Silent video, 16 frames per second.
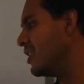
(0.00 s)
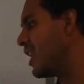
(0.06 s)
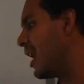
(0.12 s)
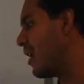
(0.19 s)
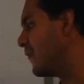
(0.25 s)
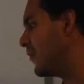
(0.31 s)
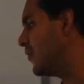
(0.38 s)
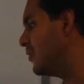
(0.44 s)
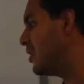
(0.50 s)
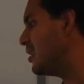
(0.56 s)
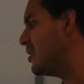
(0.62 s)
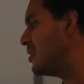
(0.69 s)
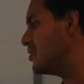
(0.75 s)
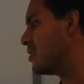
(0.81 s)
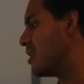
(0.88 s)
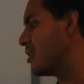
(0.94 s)
Now if you did
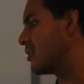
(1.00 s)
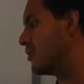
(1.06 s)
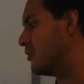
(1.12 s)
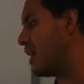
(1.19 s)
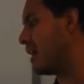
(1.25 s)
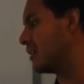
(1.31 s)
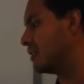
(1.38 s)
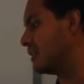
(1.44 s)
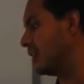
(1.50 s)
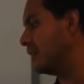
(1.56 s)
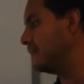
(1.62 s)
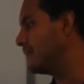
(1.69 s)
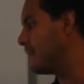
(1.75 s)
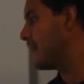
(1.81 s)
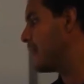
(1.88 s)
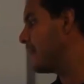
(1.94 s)
this all correctly,
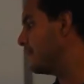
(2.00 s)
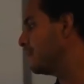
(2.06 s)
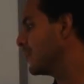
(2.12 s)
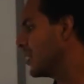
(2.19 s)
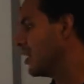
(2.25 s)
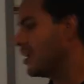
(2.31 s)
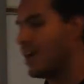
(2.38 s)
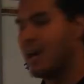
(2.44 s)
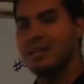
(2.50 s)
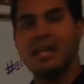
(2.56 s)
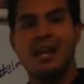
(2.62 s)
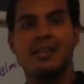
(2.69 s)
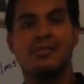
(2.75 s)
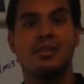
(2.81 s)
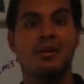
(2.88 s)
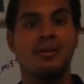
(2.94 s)
a
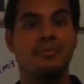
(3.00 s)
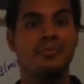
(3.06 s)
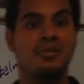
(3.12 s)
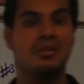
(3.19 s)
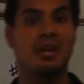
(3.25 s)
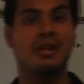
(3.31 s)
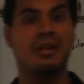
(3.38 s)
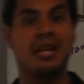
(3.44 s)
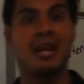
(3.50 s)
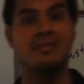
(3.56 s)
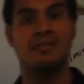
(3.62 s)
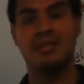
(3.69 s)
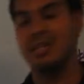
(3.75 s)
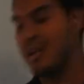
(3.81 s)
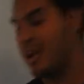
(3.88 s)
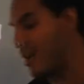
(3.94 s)
lot of terms start
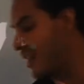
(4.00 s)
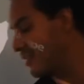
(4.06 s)
canceling